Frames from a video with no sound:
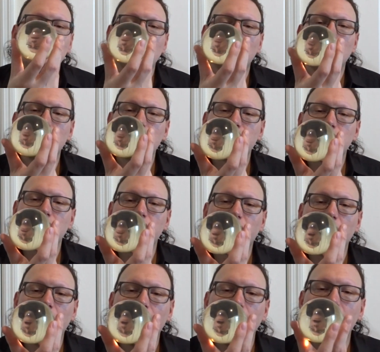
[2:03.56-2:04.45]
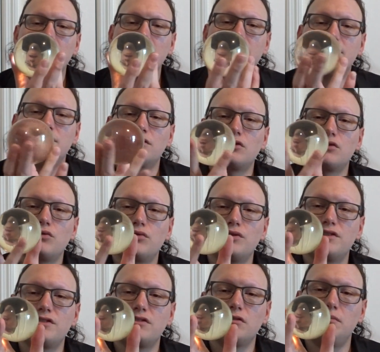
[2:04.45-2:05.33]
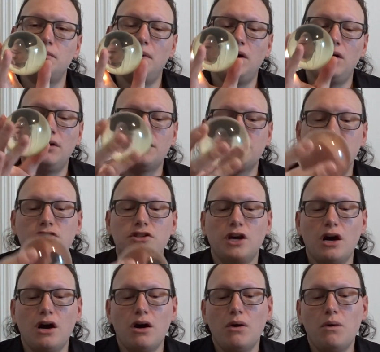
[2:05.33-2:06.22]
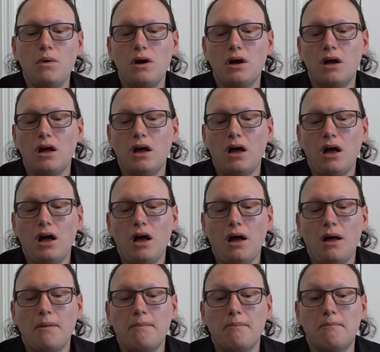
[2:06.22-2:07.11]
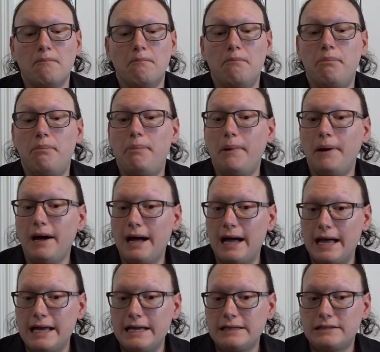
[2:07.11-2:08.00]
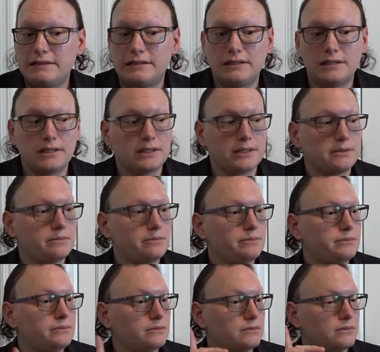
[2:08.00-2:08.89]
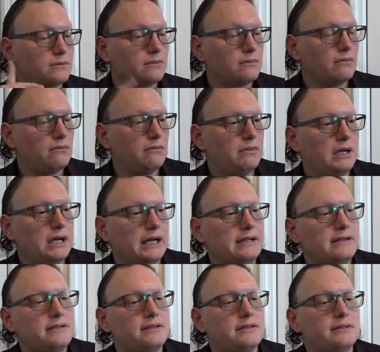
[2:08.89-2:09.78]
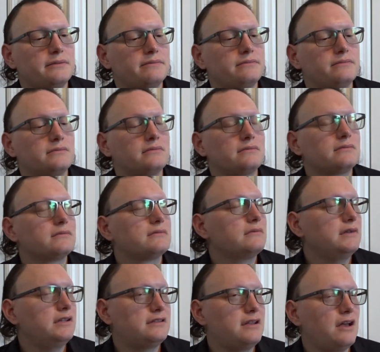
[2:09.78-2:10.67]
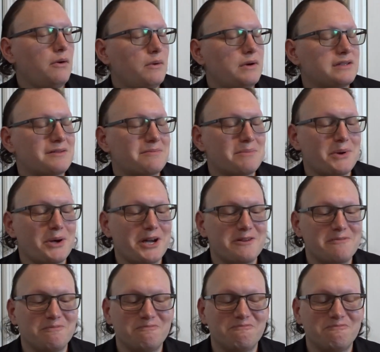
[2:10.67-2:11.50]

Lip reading: Wizard of Oz crystal balls go, but, there's always a but,